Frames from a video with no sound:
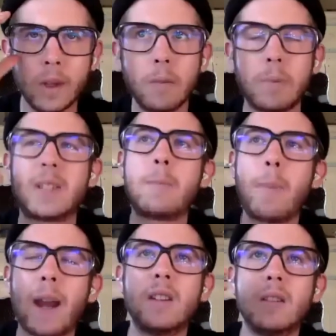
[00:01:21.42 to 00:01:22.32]

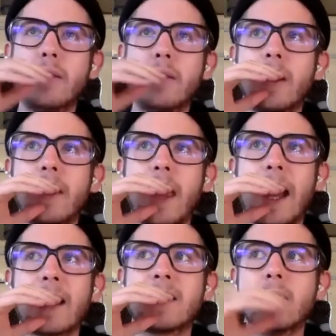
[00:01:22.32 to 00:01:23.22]
perspective
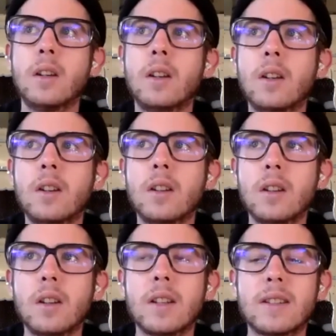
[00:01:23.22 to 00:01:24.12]
that
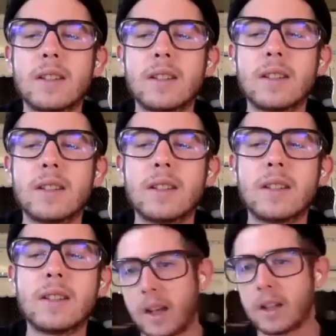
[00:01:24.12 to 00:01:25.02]
is something
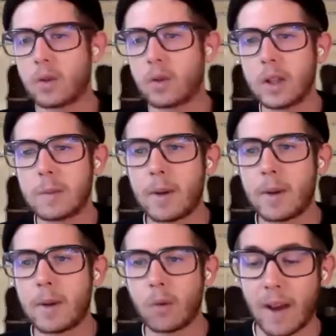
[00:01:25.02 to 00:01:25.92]
that has always been
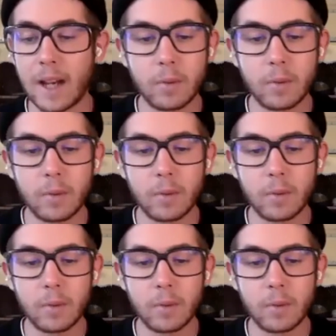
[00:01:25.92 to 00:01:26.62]
really valuable,